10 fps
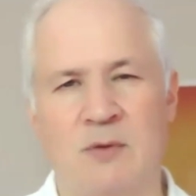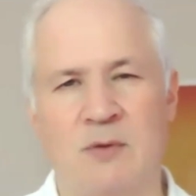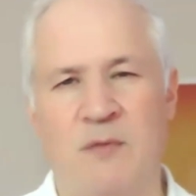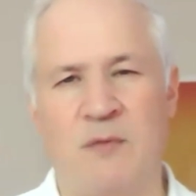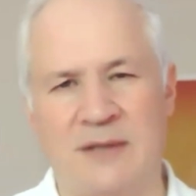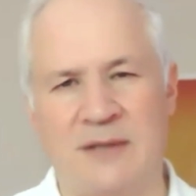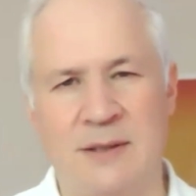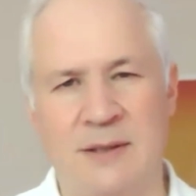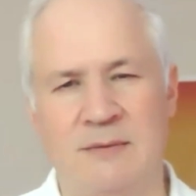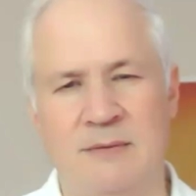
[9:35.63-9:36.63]

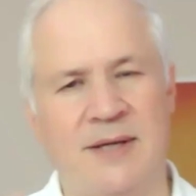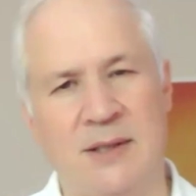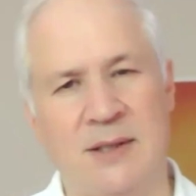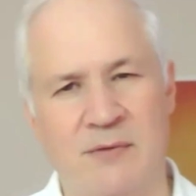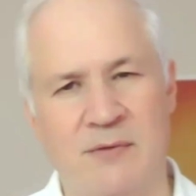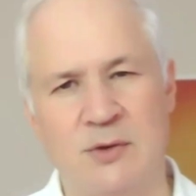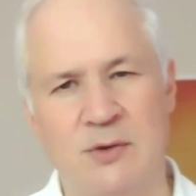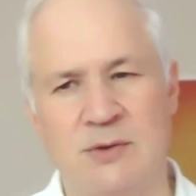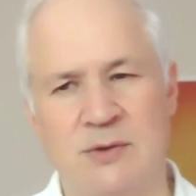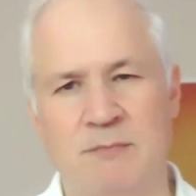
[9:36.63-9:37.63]
fighting the negative
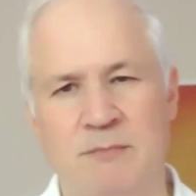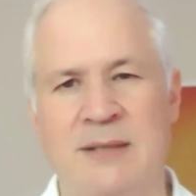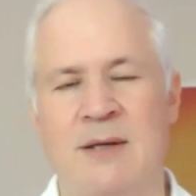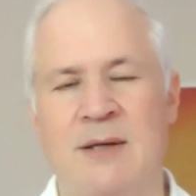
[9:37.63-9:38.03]
thoughts but